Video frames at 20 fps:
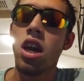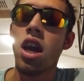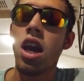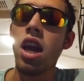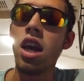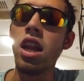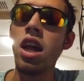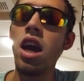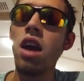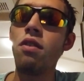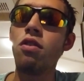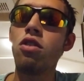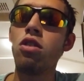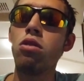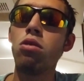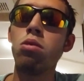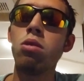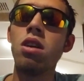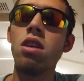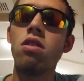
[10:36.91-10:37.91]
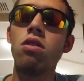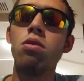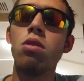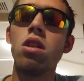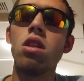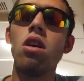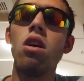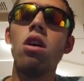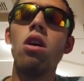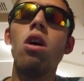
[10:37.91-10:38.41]
and have to risk with
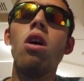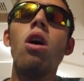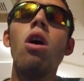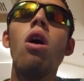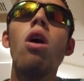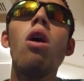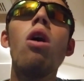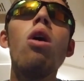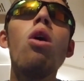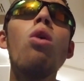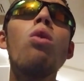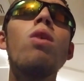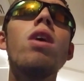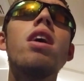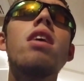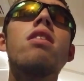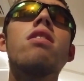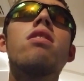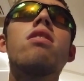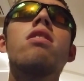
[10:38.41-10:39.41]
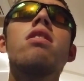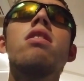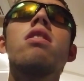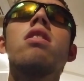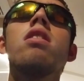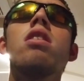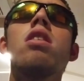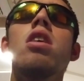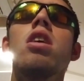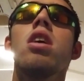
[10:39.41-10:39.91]
always the